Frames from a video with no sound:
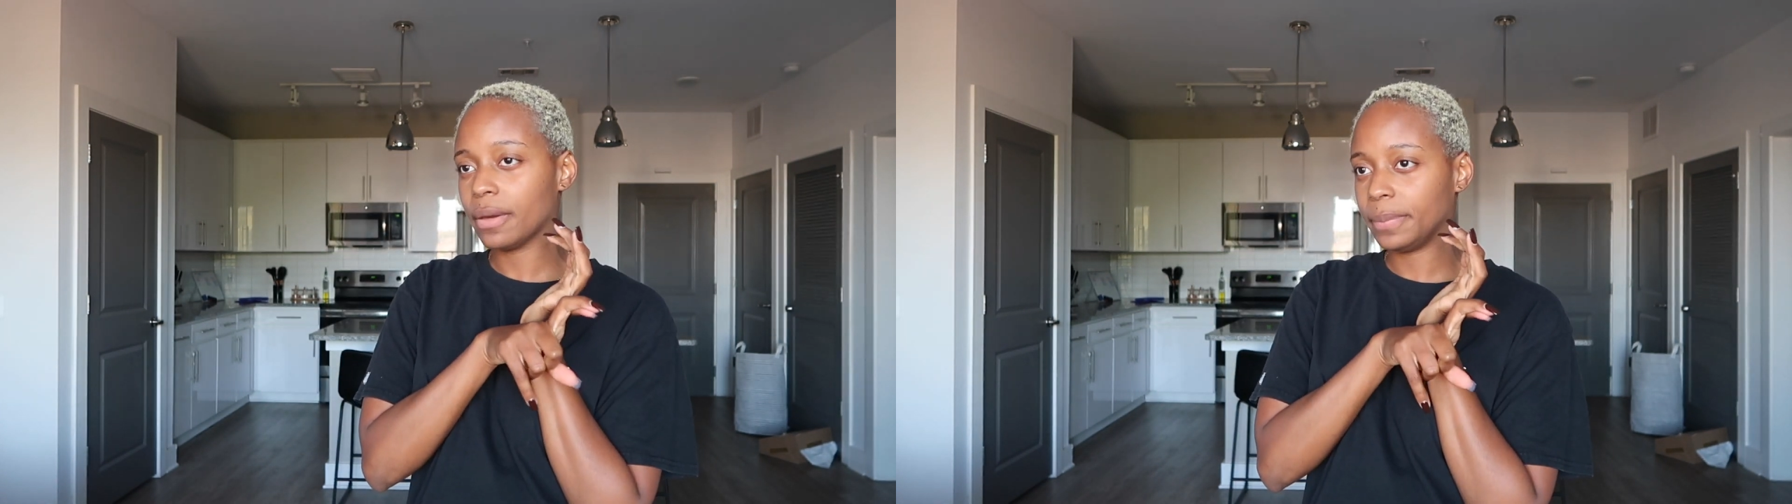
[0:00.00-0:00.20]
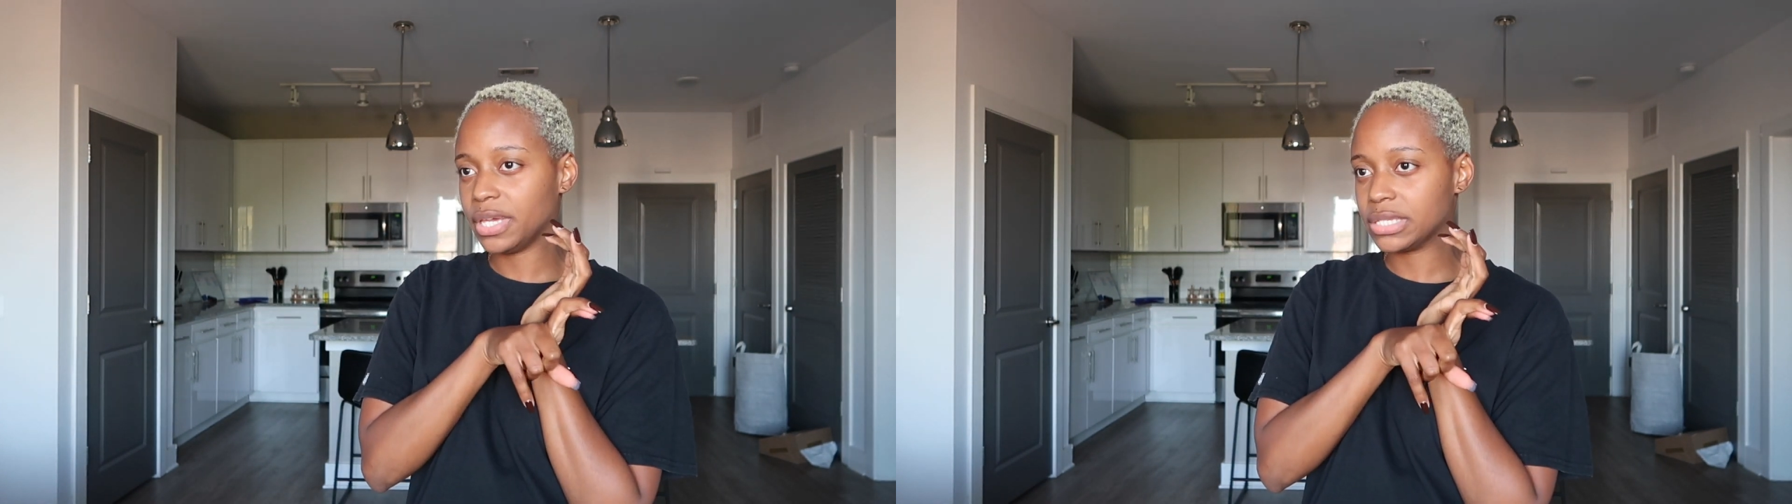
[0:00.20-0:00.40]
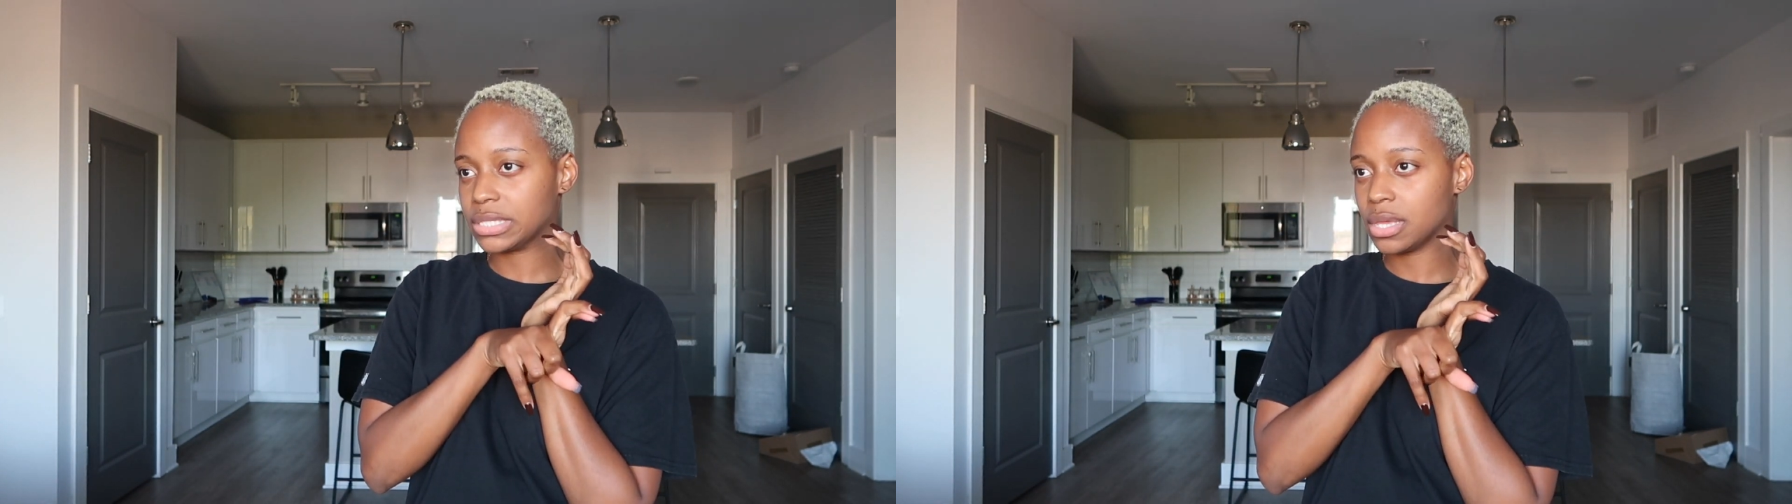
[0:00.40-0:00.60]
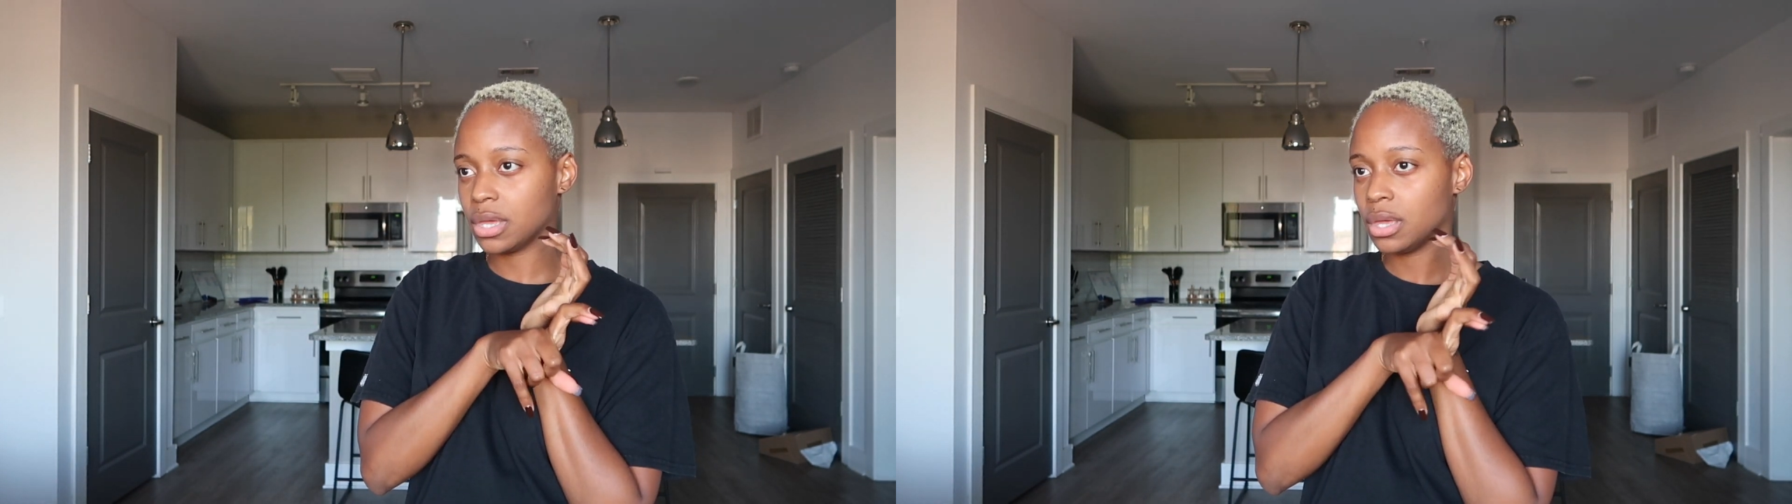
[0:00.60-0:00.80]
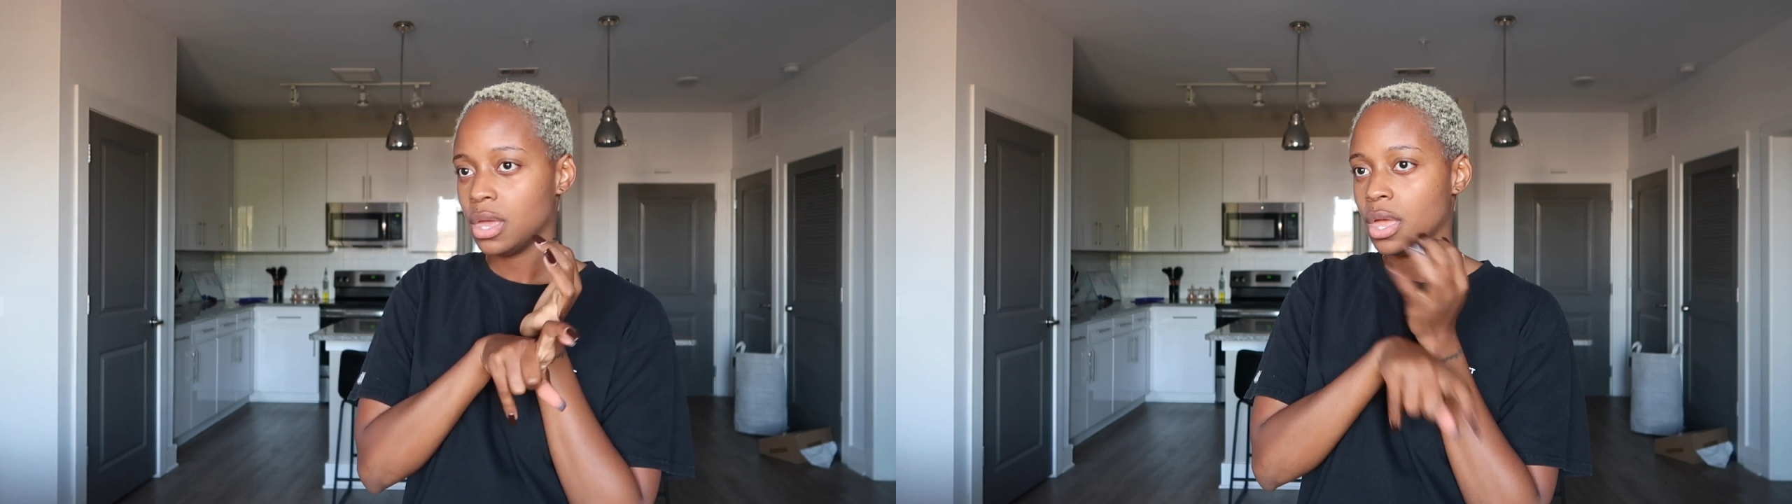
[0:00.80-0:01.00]
a place
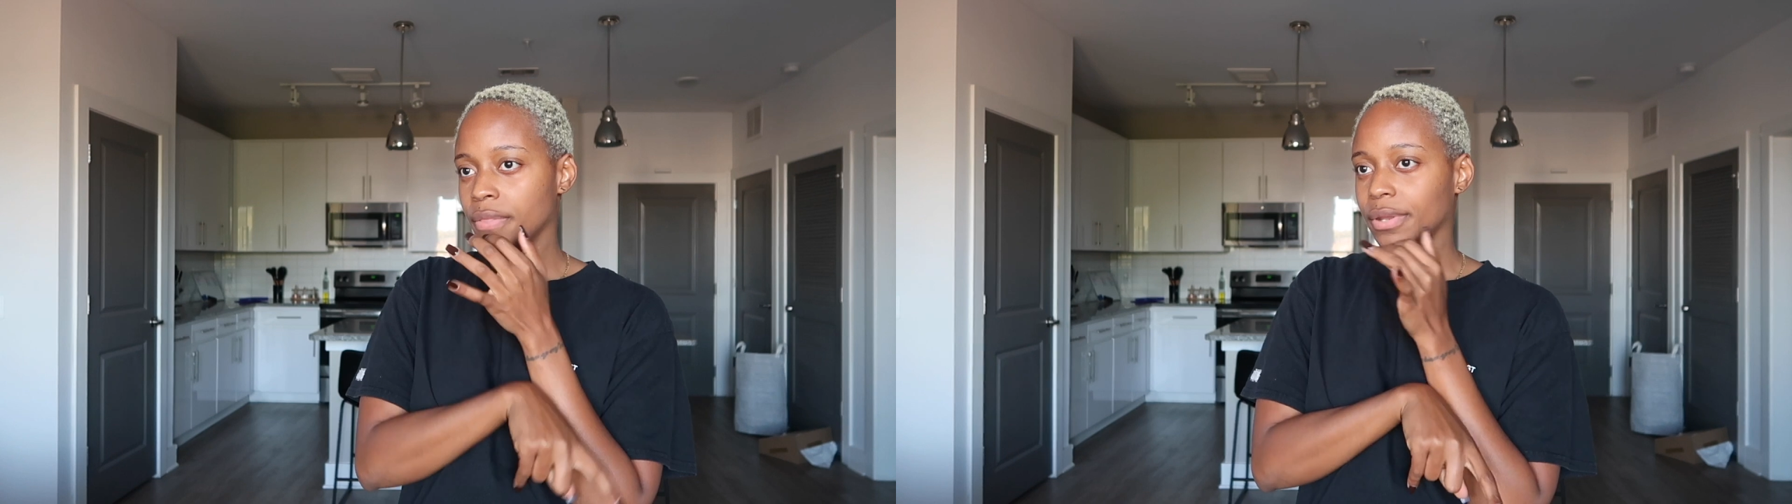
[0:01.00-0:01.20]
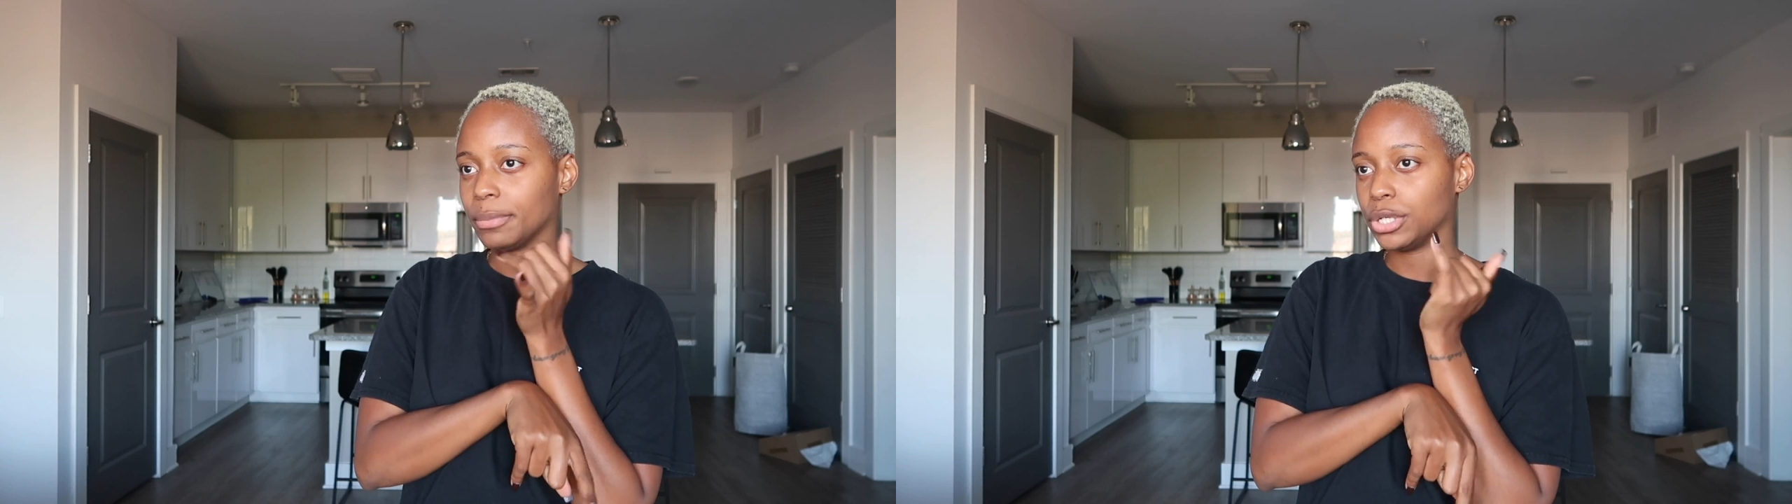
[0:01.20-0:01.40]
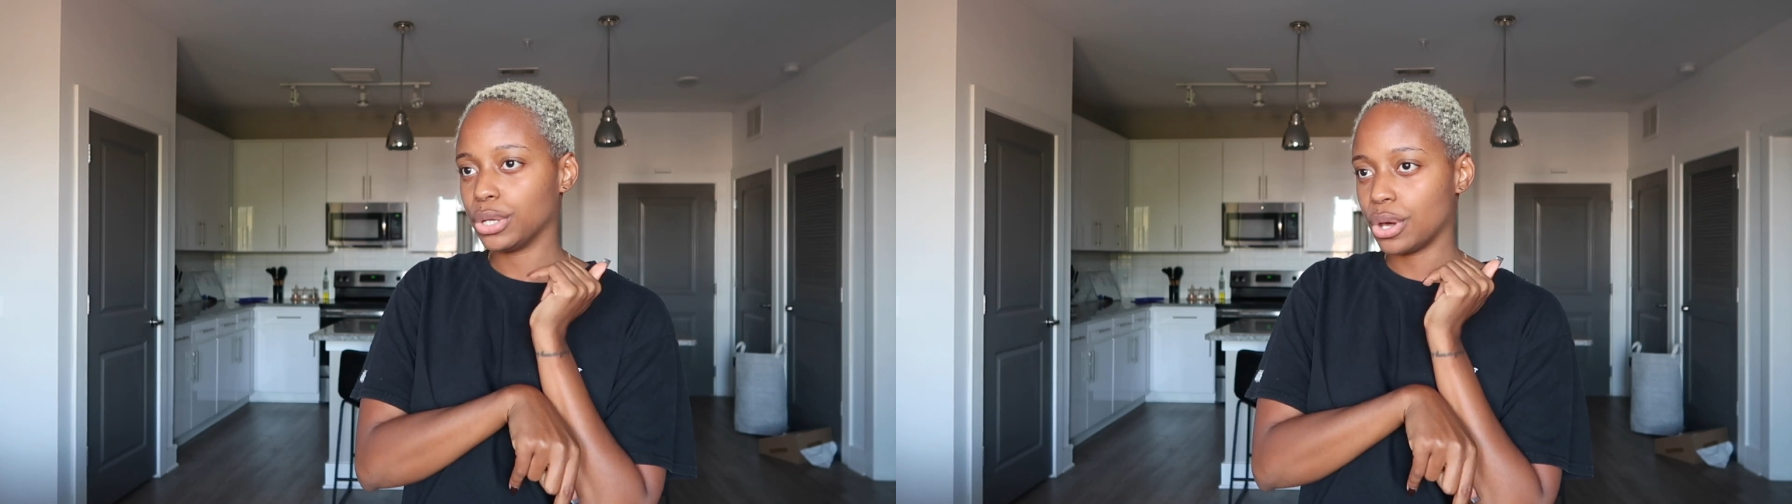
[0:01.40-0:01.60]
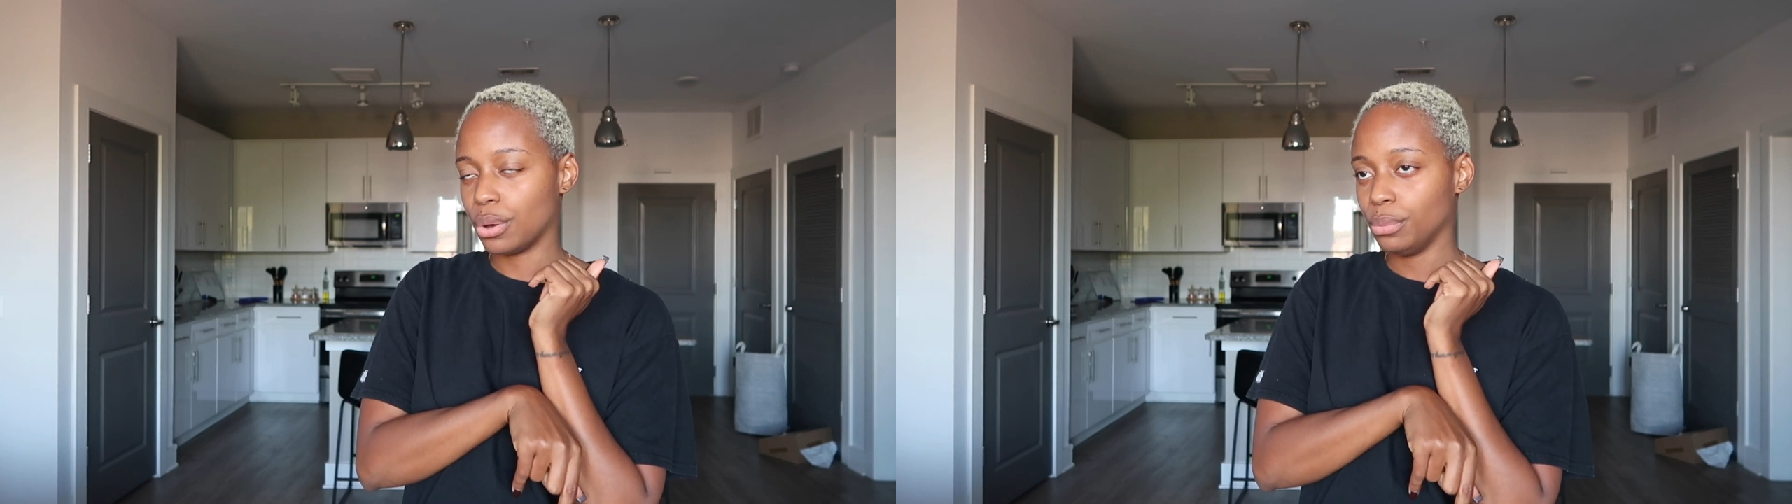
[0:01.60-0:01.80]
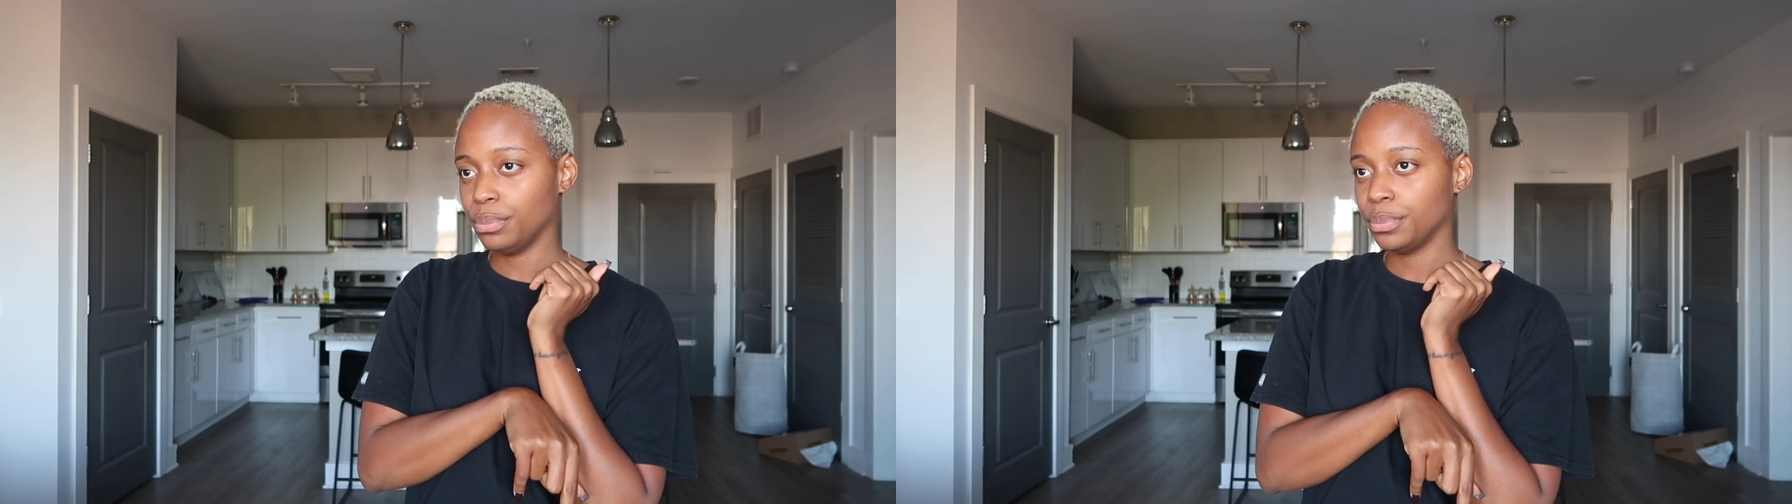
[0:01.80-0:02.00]
that I'm gonna
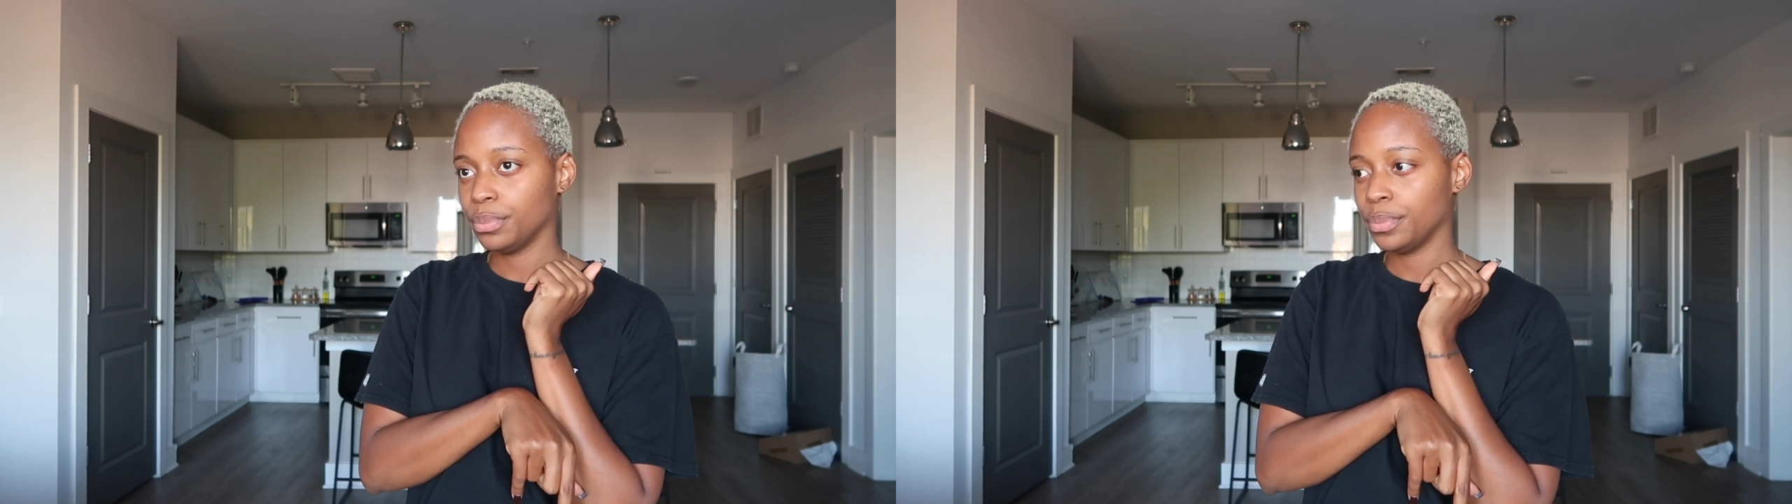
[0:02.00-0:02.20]
go